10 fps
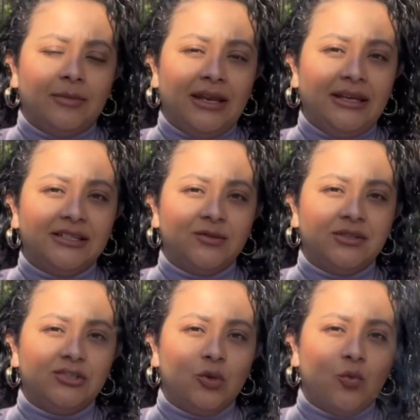My niece
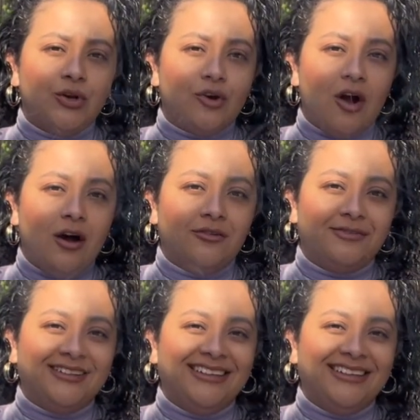went to wander off.